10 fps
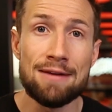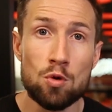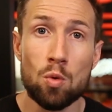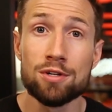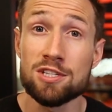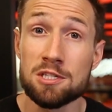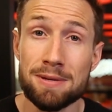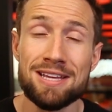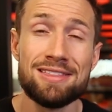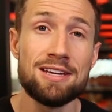If you want to
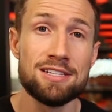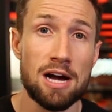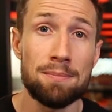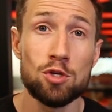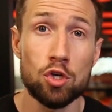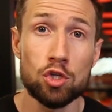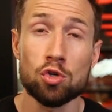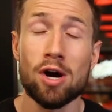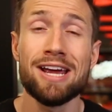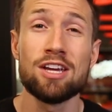speed things up, you can
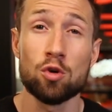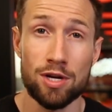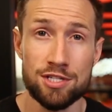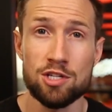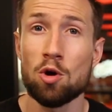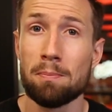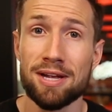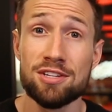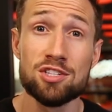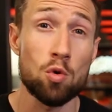try increasing your
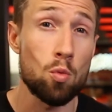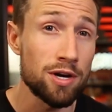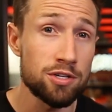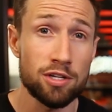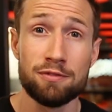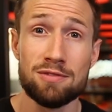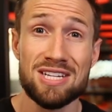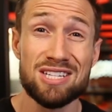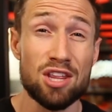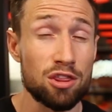bids to one dollar
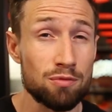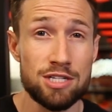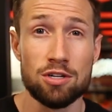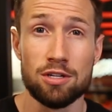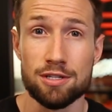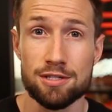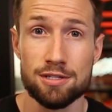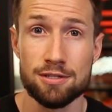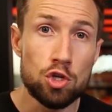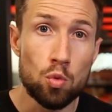fifty to three
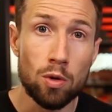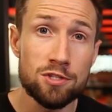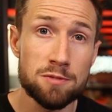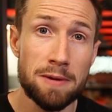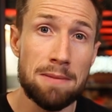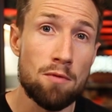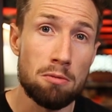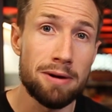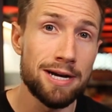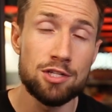dollars. You will spend
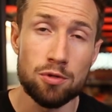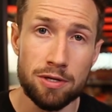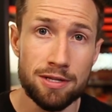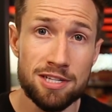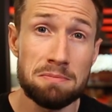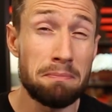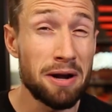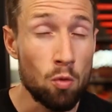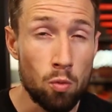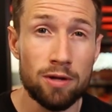more money doing this, but
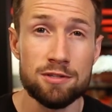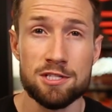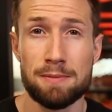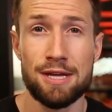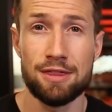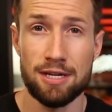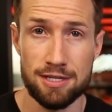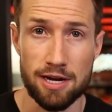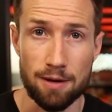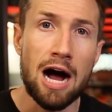it will speed
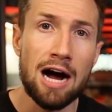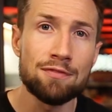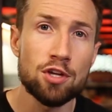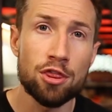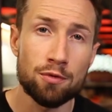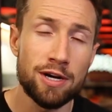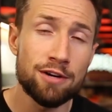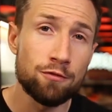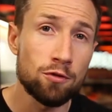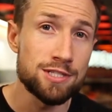things up. After three to
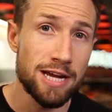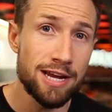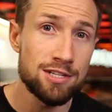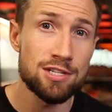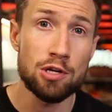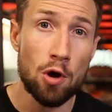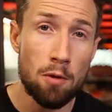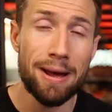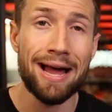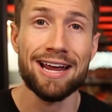four days, go
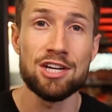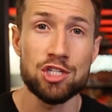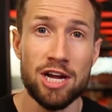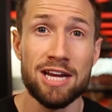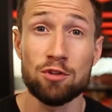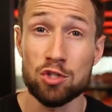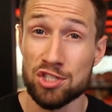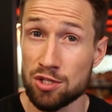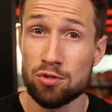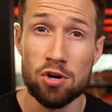back and check if you're
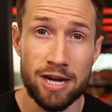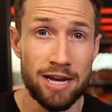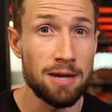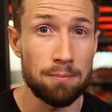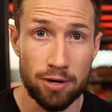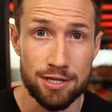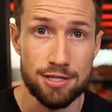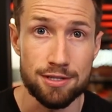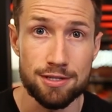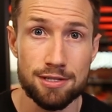still not getting
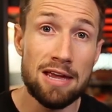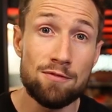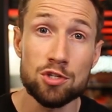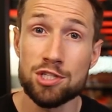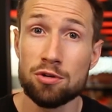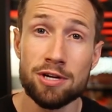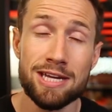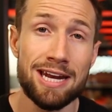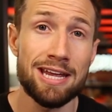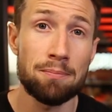impressions. If you're still not
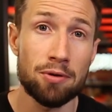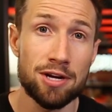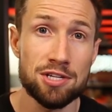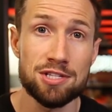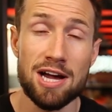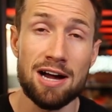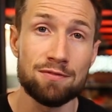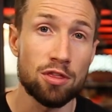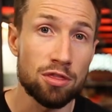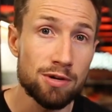getting impressions
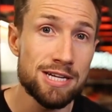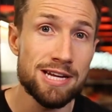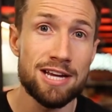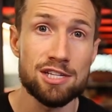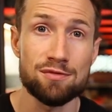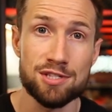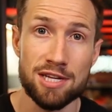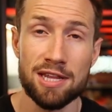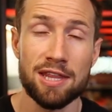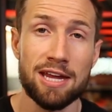after three days of
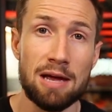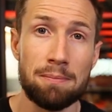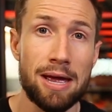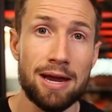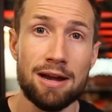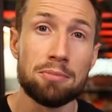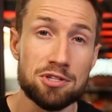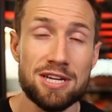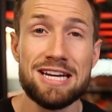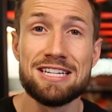starting the campaign,
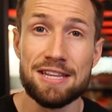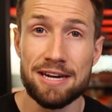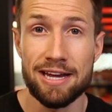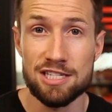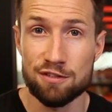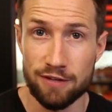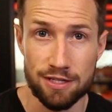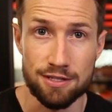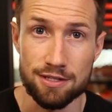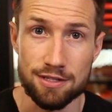proceed to the next
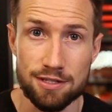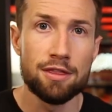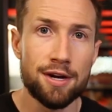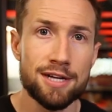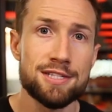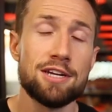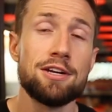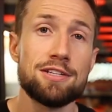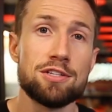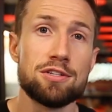fixes. The next thing you
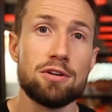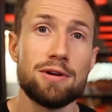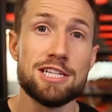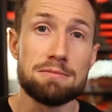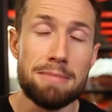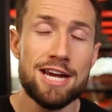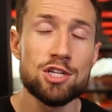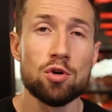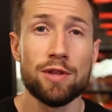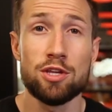need to do is make
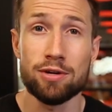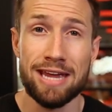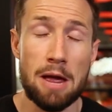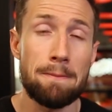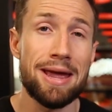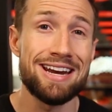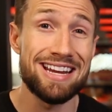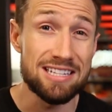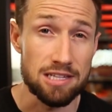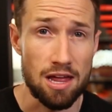sure that your campaign
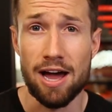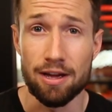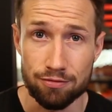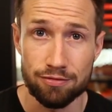is live.